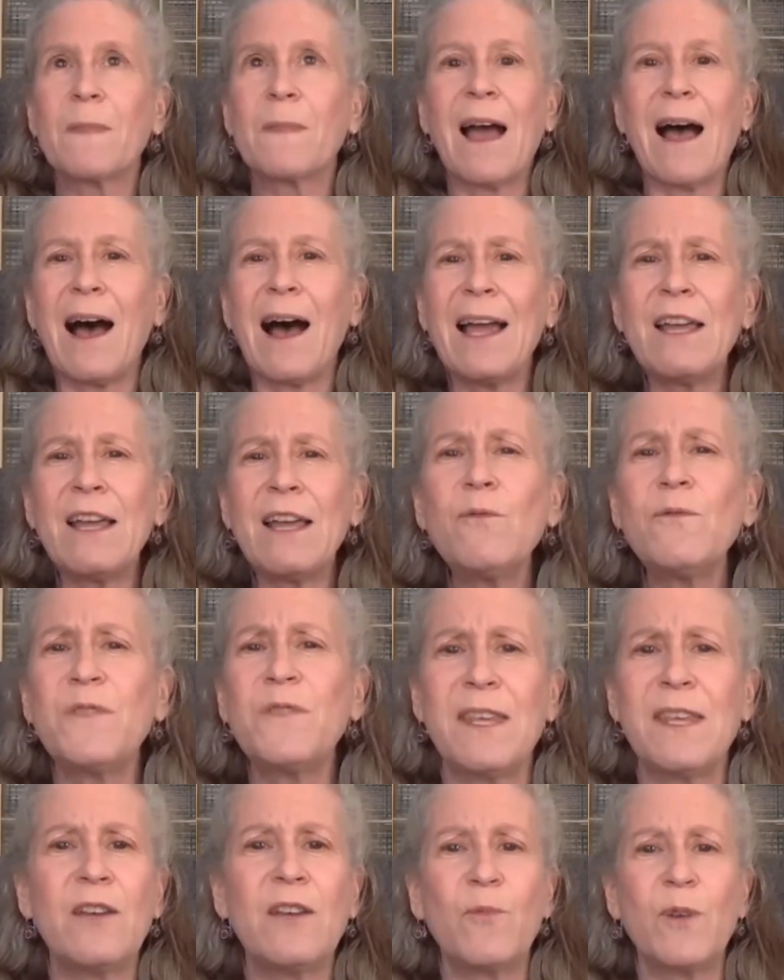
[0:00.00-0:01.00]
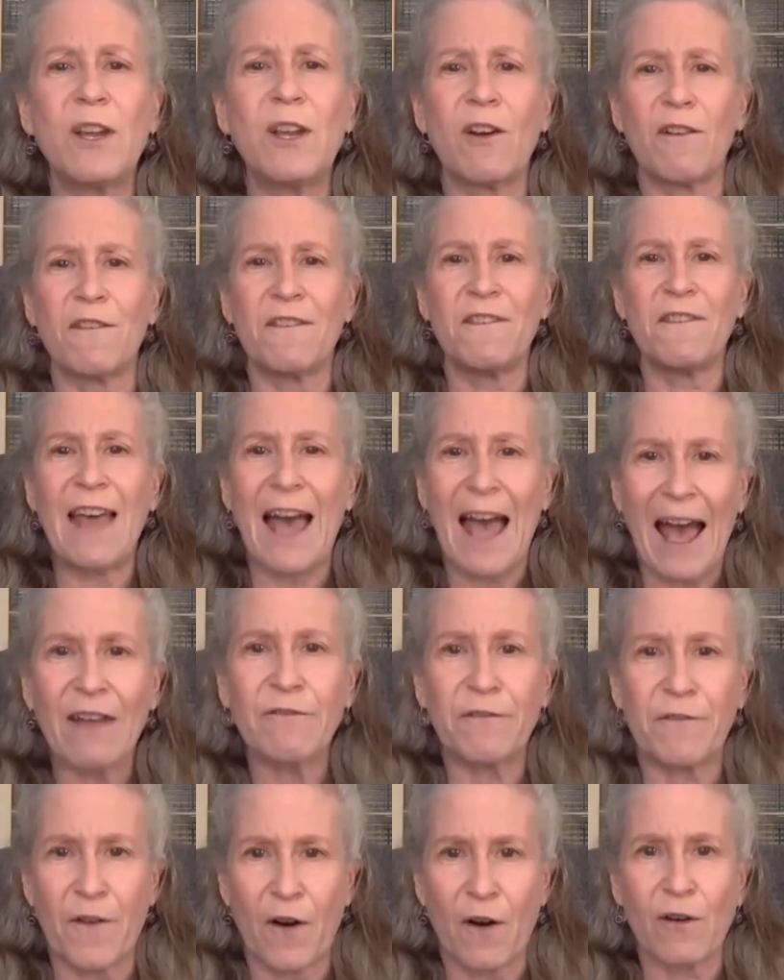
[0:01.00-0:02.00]
I don't think we are
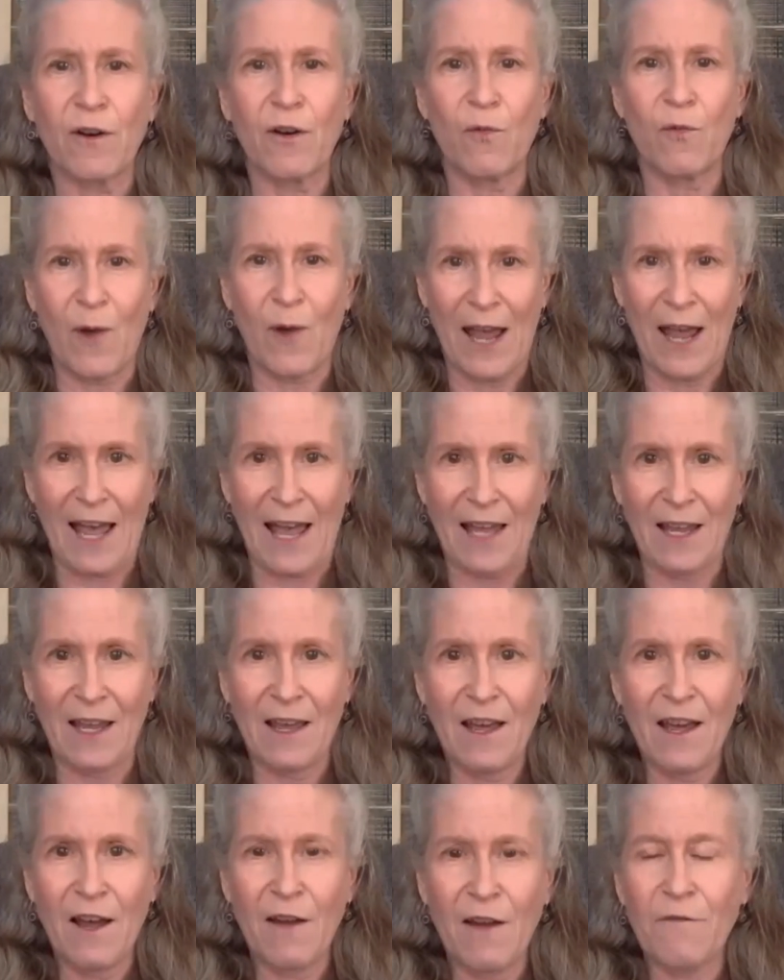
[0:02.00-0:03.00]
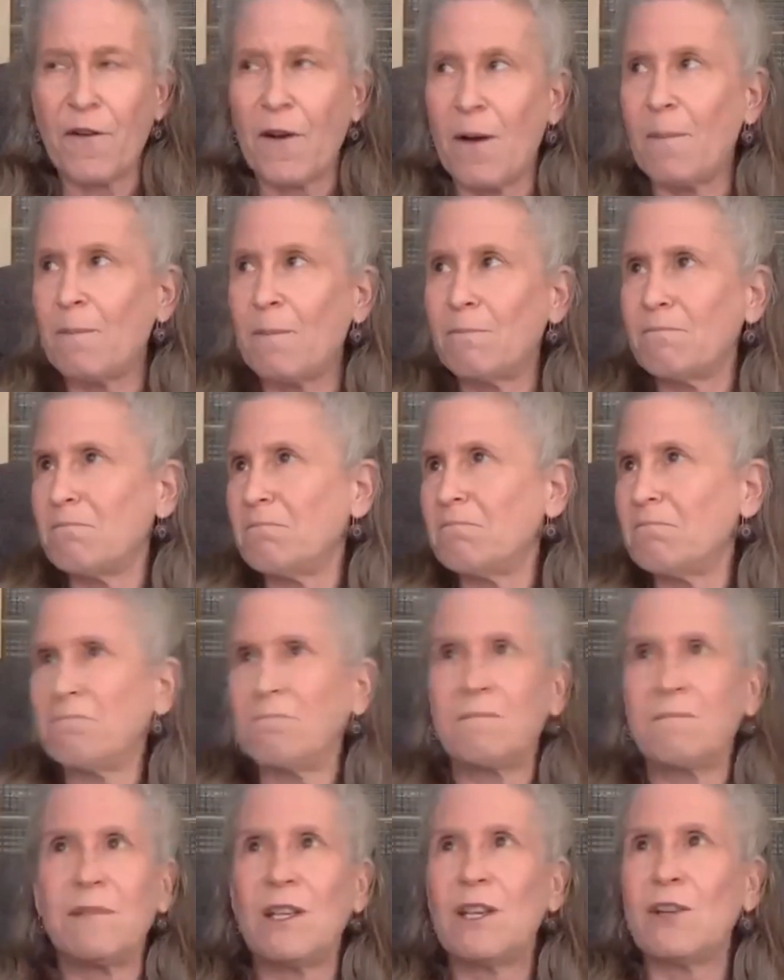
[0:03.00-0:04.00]
that far away from,
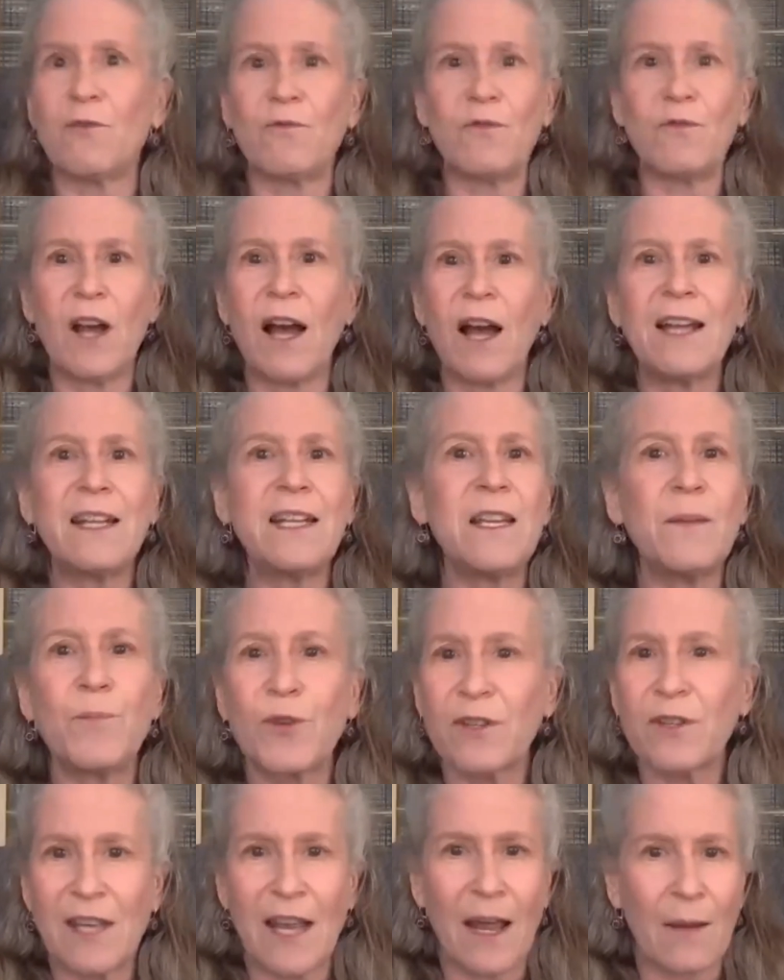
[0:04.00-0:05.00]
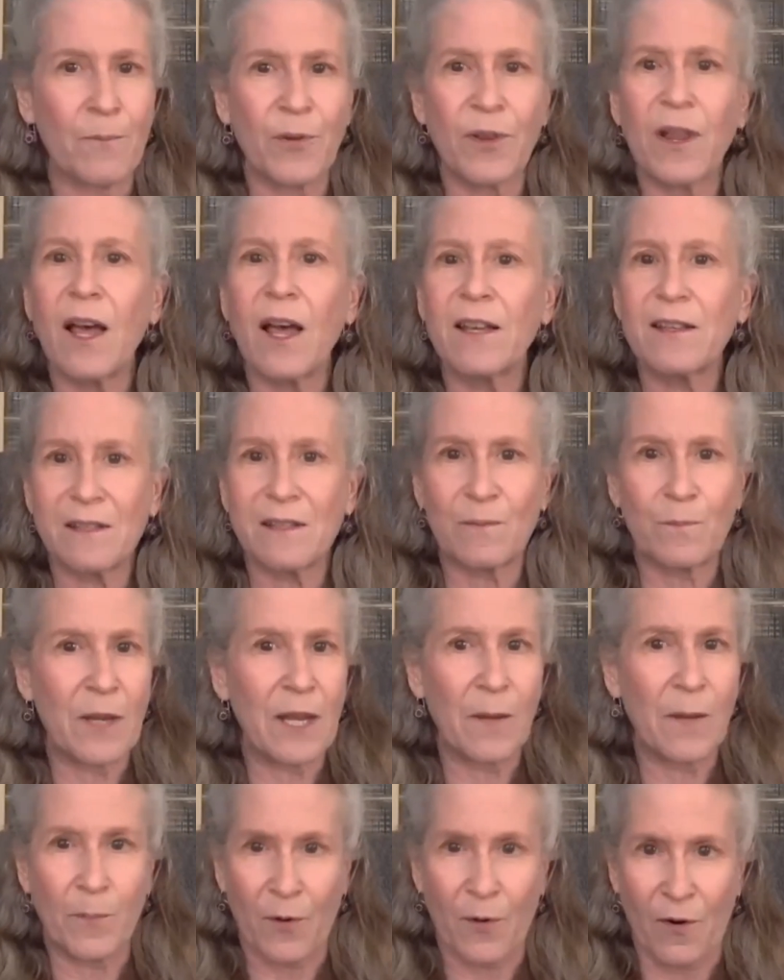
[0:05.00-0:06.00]
90% plus
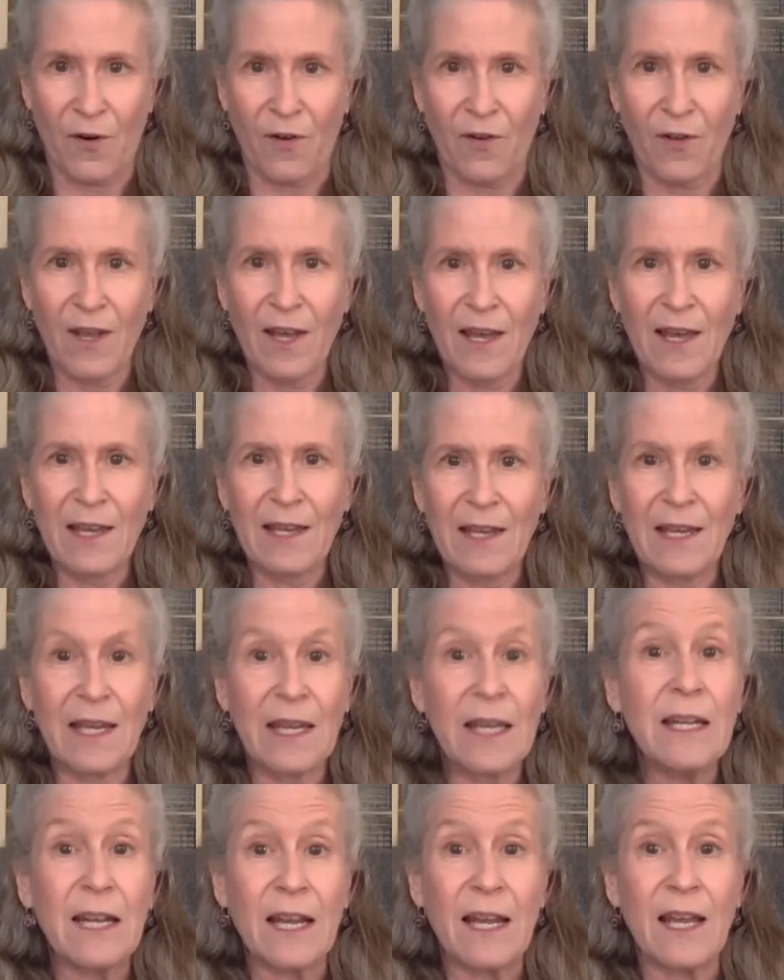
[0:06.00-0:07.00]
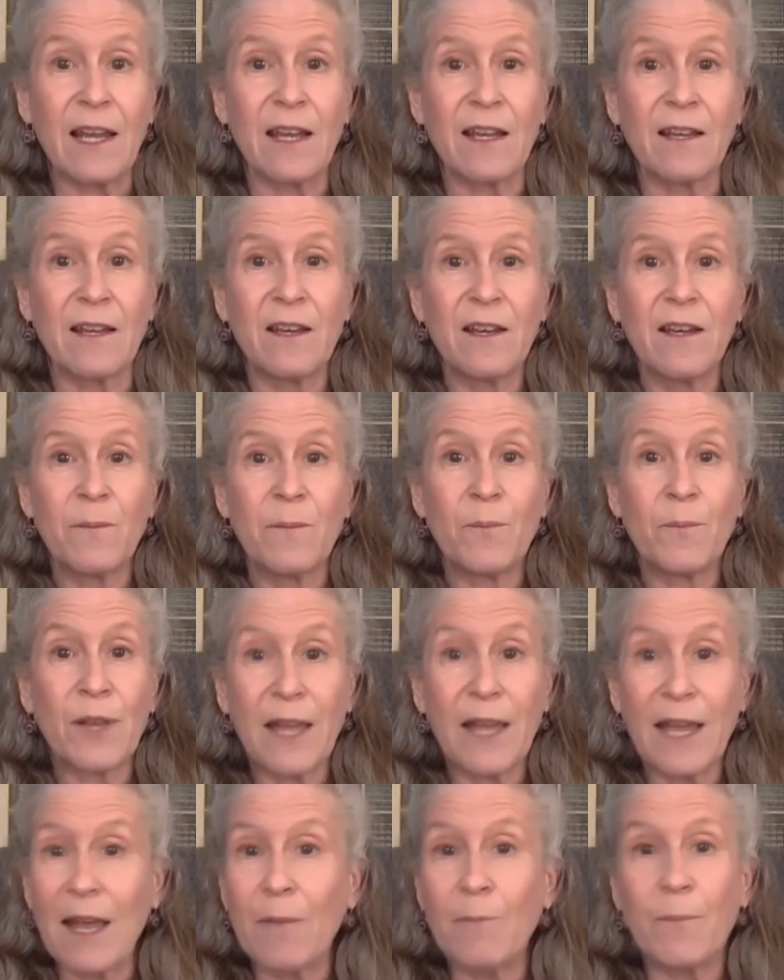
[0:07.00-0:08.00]
people eating
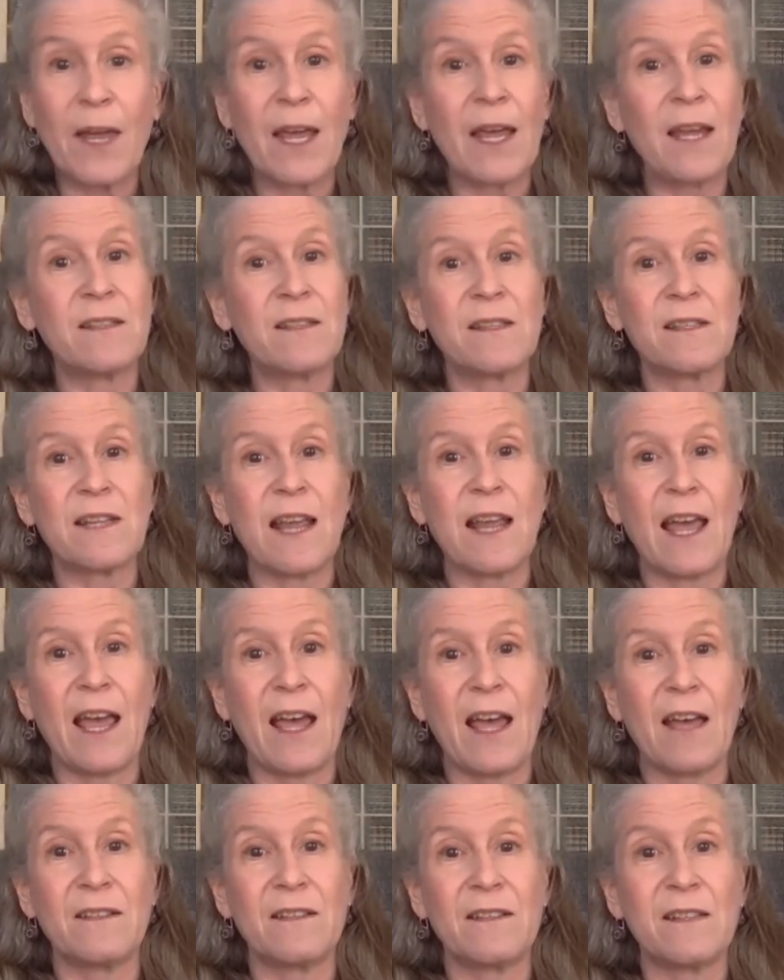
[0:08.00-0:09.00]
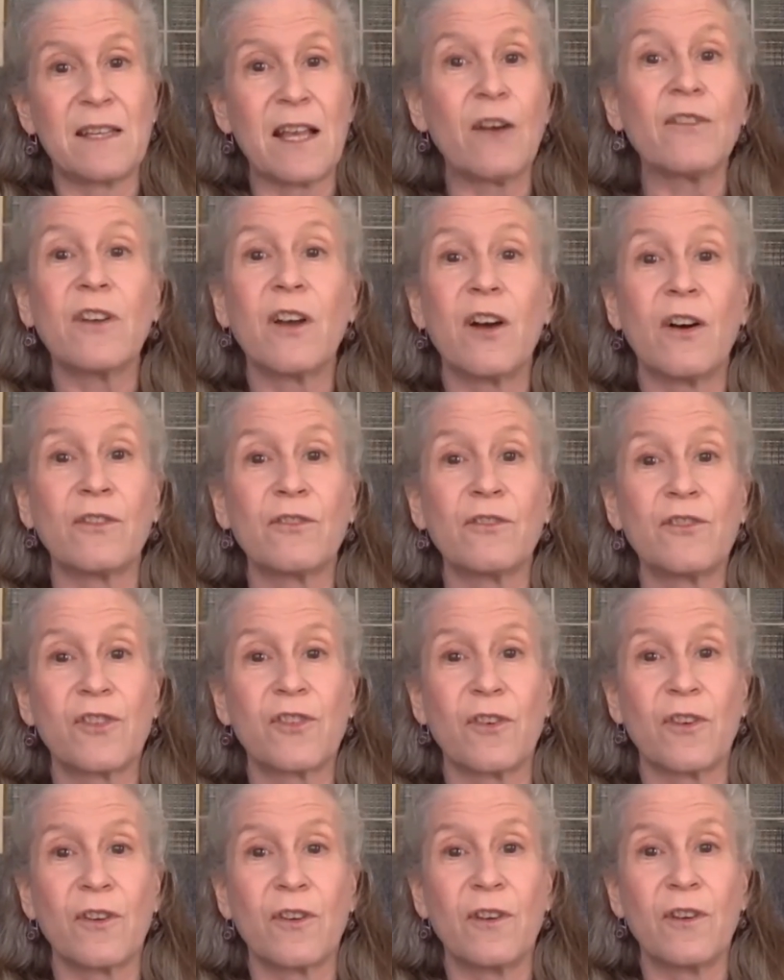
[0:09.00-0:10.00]
plant-based and
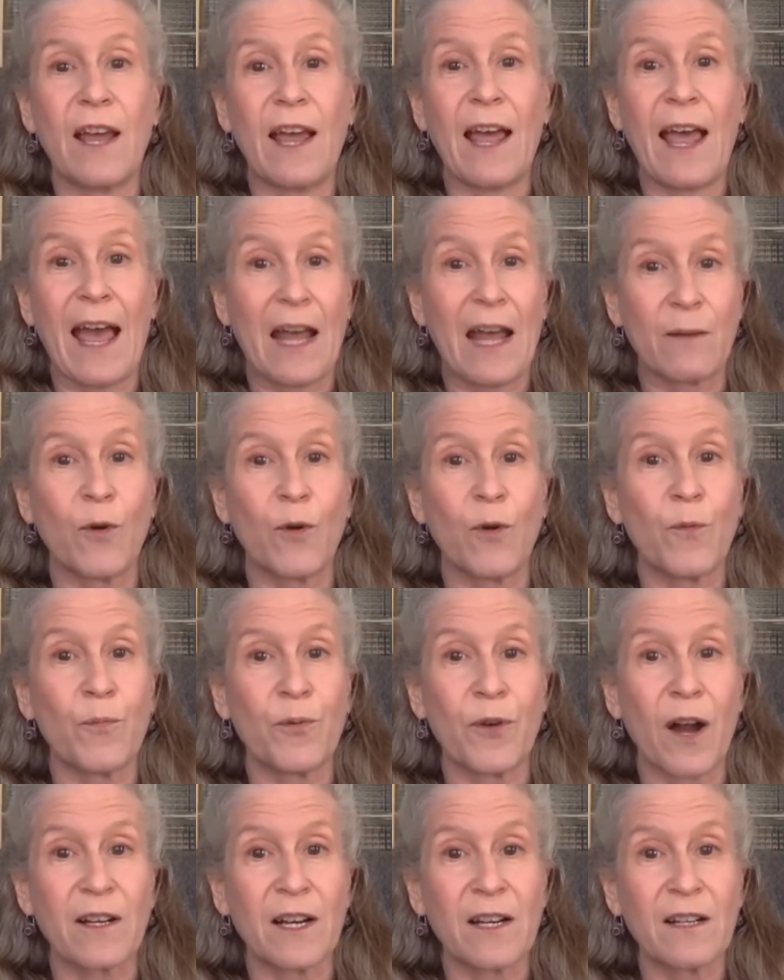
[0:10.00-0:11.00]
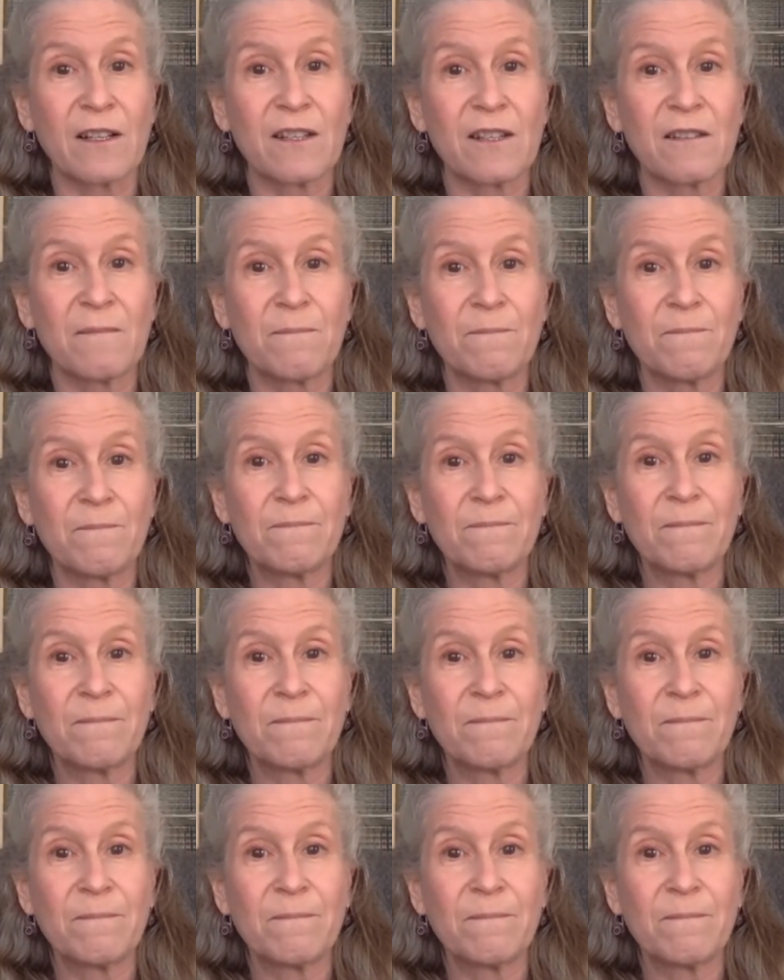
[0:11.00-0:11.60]
cell-cultured animal products.